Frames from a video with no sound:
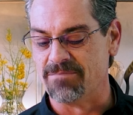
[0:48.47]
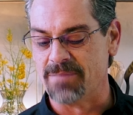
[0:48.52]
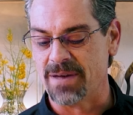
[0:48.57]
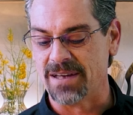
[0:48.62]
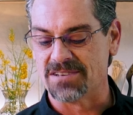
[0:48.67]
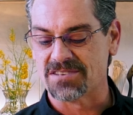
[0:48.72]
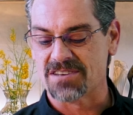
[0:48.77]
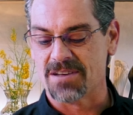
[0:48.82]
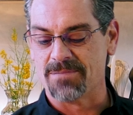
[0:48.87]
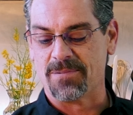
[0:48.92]

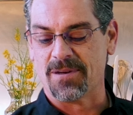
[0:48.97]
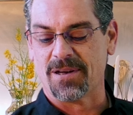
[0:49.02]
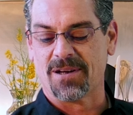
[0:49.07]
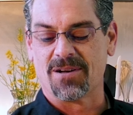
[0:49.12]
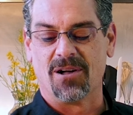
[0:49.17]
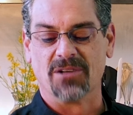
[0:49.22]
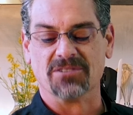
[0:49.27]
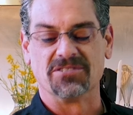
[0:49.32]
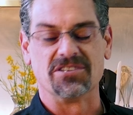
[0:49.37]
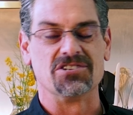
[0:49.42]
made something
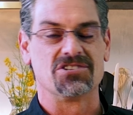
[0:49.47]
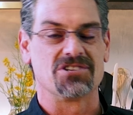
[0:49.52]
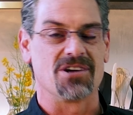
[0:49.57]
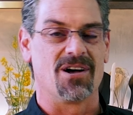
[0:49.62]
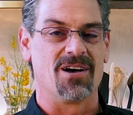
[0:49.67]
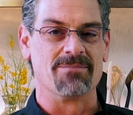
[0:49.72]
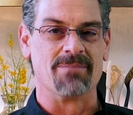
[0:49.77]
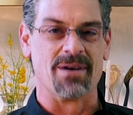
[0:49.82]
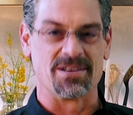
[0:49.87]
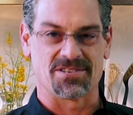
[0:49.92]
called
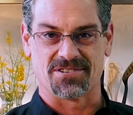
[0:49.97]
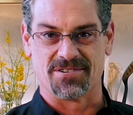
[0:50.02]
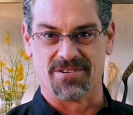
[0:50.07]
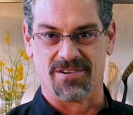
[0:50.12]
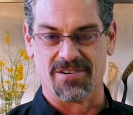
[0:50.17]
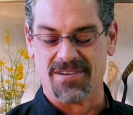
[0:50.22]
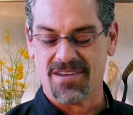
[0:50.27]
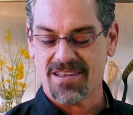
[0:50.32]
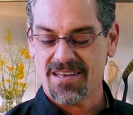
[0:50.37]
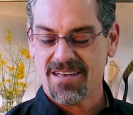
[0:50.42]
Dijon
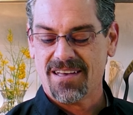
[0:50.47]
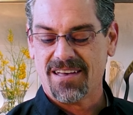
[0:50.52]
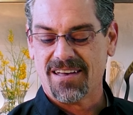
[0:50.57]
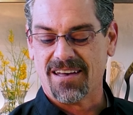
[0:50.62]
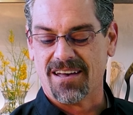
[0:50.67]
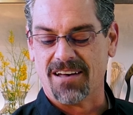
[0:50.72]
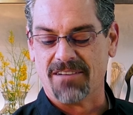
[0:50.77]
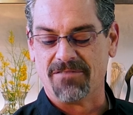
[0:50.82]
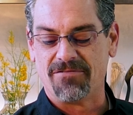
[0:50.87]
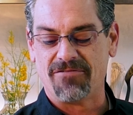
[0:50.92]
mustard,
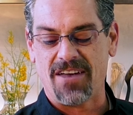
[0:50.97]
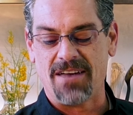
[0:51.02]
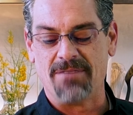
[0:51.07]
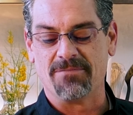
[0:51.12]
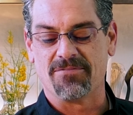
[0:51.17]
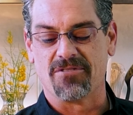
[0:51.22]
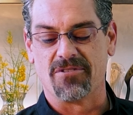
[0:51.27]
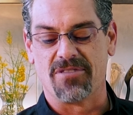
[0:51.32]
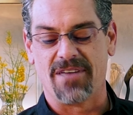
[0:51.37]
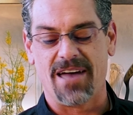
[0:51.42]

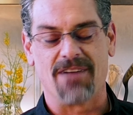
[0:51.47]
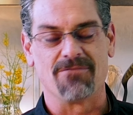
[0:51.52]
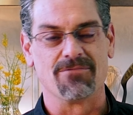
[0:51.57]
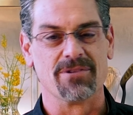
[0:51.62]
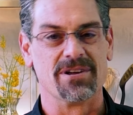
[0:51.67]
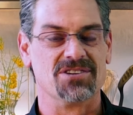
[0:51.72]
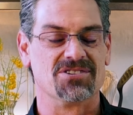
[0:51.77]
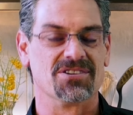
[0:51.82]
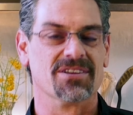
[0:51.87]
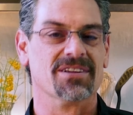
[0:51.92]
famed for that
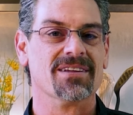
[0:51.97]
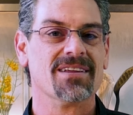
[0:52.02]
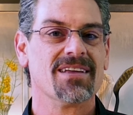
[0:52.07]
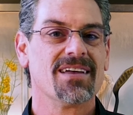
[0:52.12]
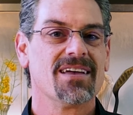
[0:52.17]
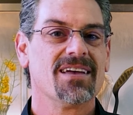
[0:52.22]
region,